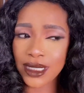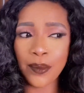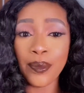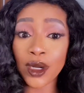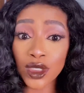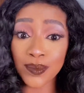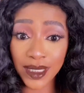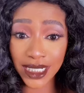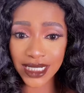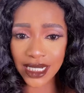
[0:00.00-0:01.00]
part was
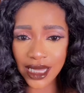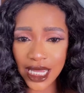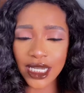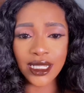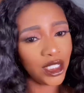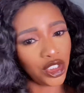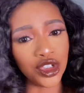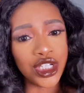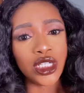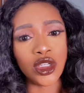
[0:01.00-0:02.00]
bleached and then you
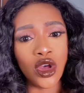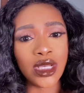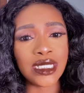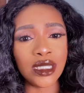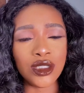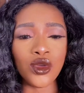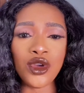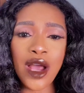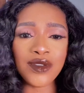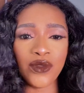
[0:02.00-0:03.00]
just lost it, so you
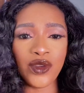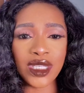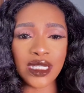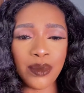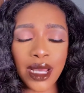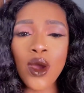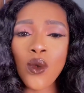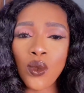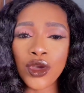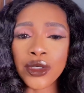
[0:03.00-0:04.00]
have to fix it back.
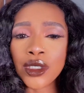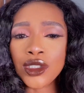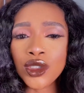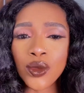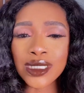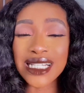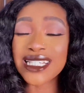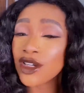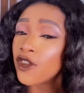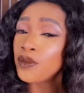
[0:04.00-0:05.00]
What you can do is,
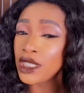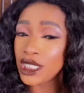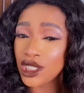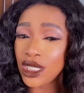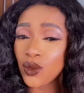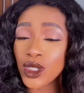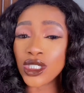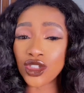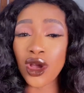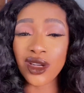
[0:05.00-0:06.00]
instead of bleaching it, which
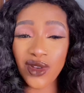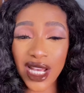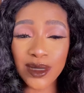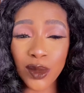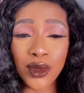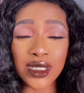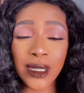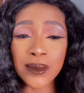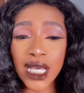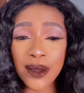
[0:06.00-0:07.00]
is not advisable, because
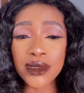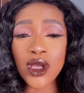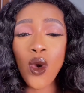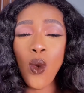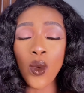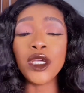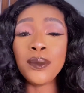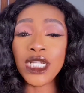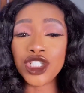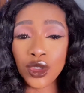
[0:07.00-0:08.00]
sometimes when you
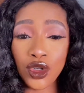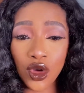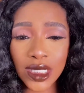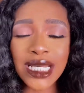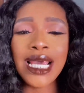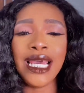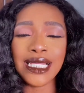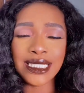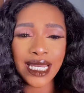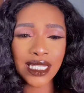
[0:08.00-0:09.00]
bleach a knot,
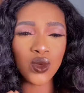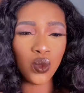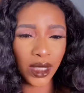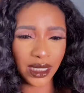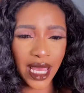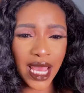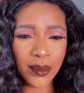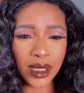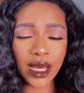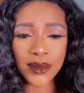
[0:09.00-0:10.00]
it gets weak, the hair
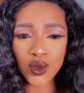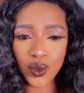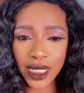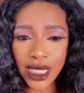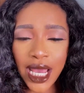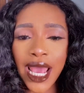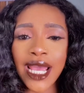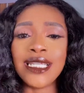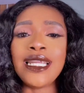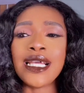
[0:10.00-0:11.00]
becomes weak,
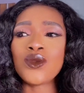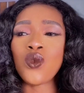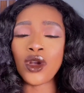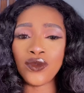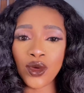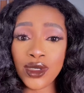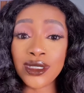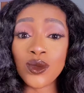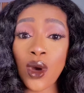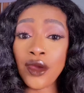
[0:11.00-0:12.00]
and that's one of the
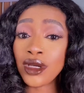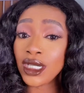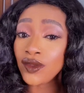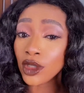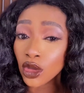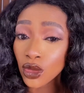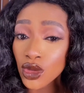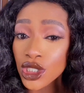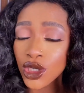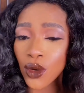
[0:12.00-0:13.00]
reasons why you can even
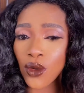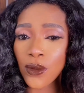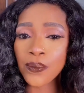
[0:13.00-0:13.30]
lose your